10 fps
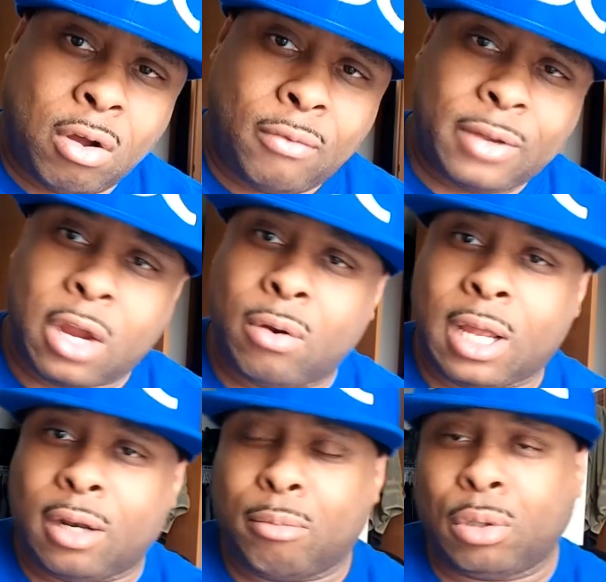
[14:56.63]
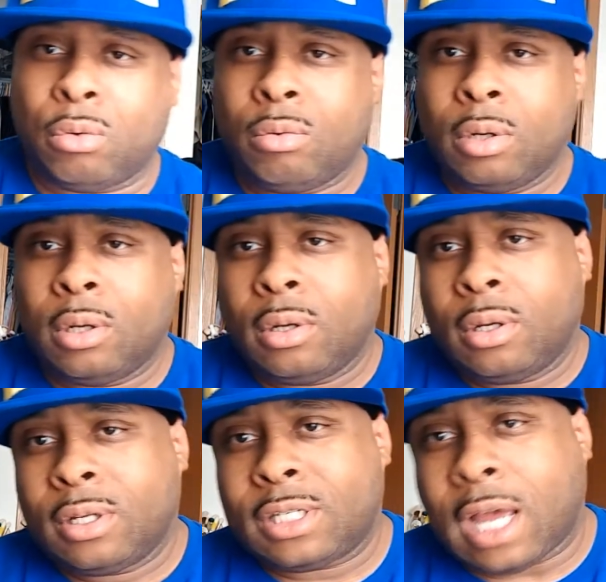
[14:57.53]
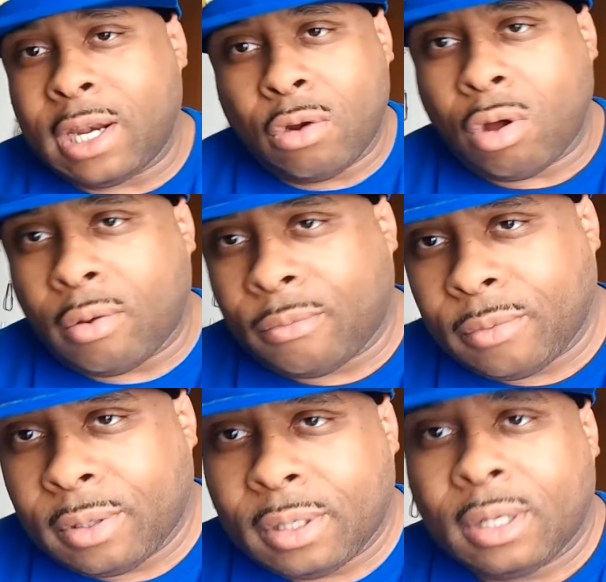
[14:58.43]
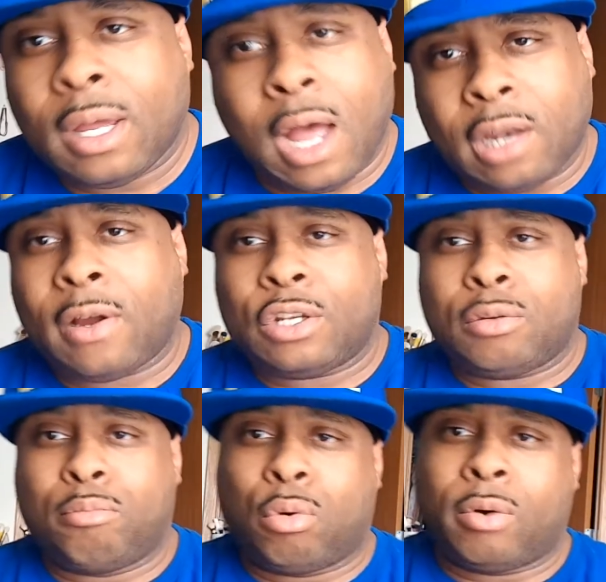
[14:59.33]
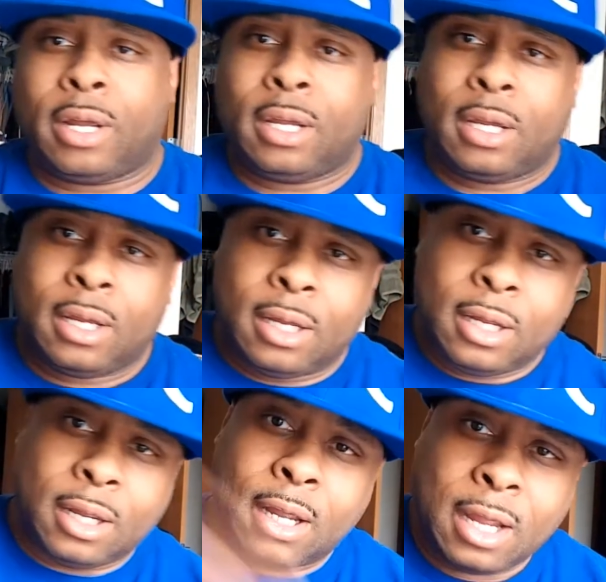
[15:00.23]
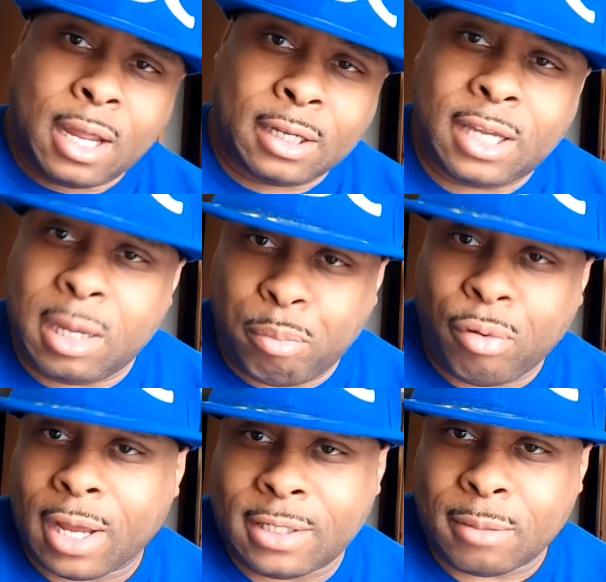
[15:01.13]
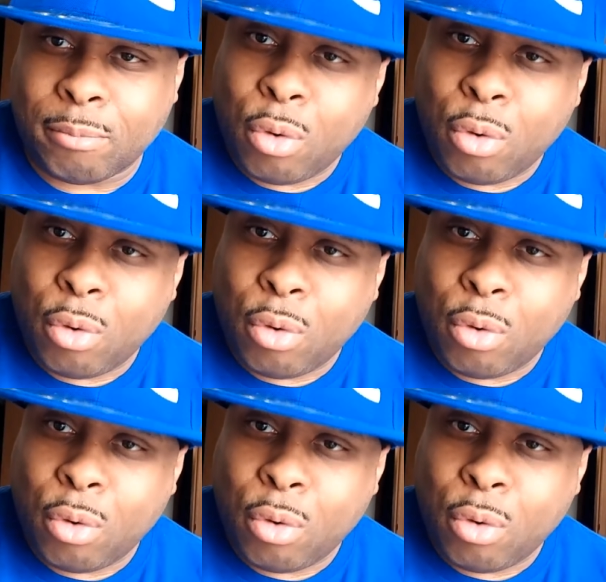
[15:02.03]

off, Carolina Blue, signing off. Holler at your boy. And keep pressing,